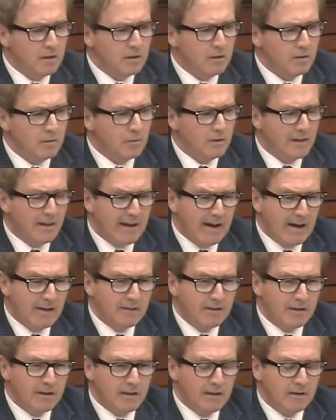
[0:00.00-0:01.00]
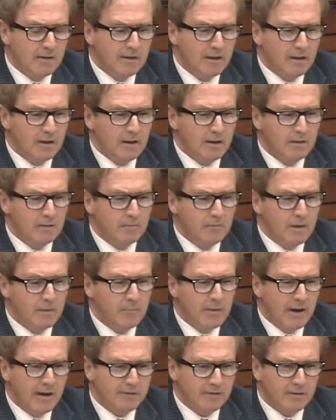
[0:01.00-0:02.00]
We landed in the
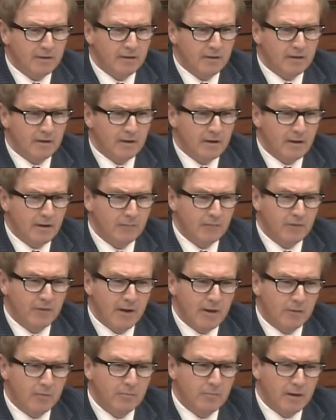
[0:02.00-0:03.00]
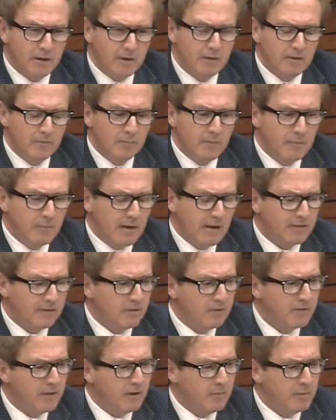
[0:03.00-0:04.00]
ambassador at the time,
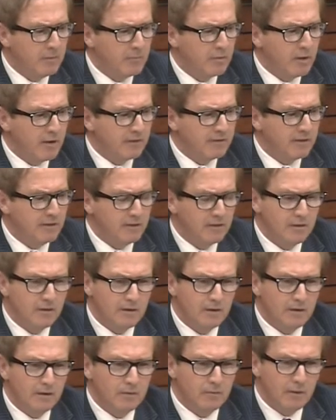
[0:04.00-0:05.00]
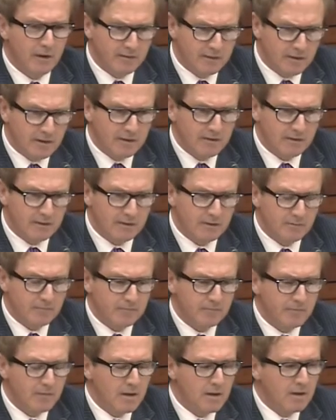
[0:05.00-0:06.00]
Ambassador Feldman brought us into the residence,
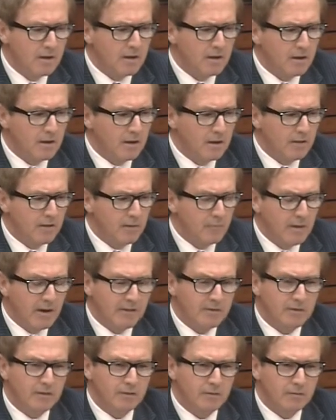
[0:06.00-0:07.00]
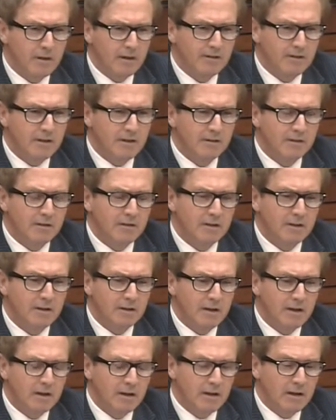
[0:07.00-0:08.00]
the ambassador's residence, and
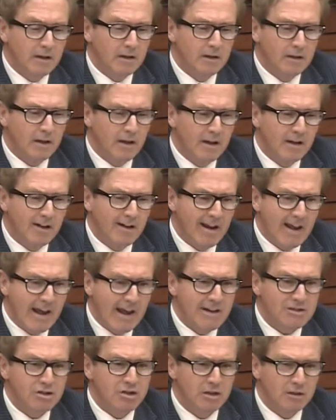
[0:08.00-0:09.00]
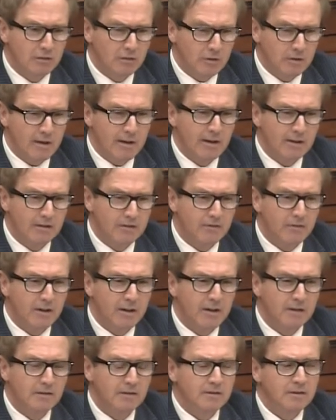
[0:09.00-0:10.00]
he had an ashen look on his
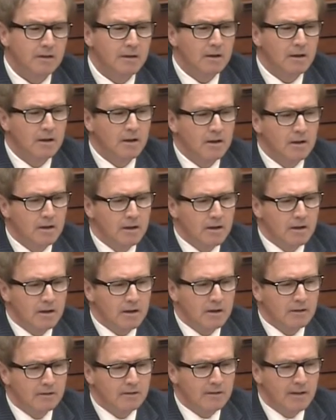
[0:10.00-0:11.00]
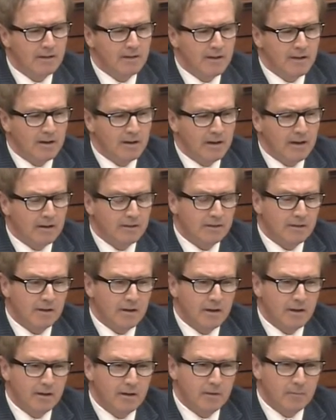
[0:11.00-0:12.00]
face and said that
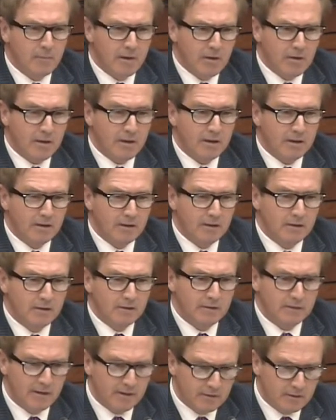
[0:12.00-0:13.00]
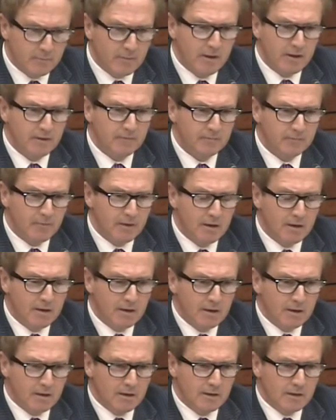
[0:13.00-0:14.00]
anti-American sentiment
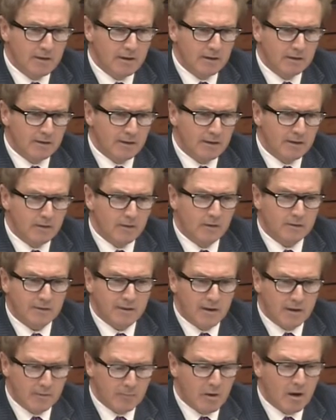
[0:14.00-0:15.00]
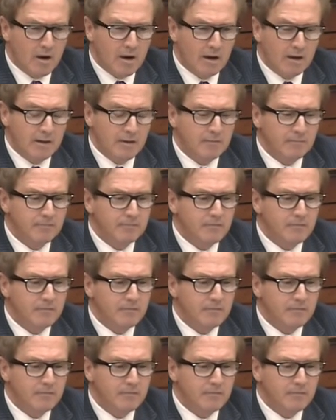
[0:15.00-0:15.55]
is at an all-time high.